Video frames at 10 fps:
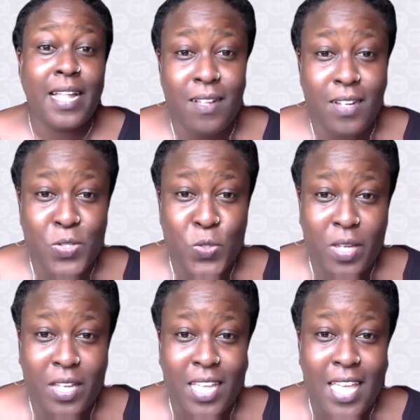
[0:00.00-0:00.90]

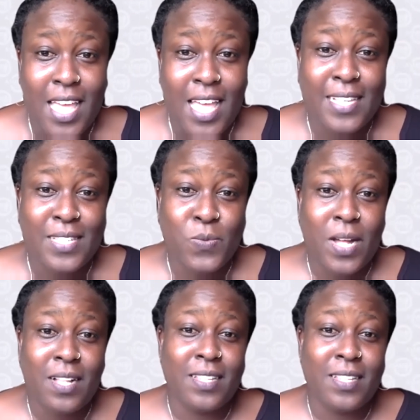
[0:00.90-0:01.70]
consuming as well.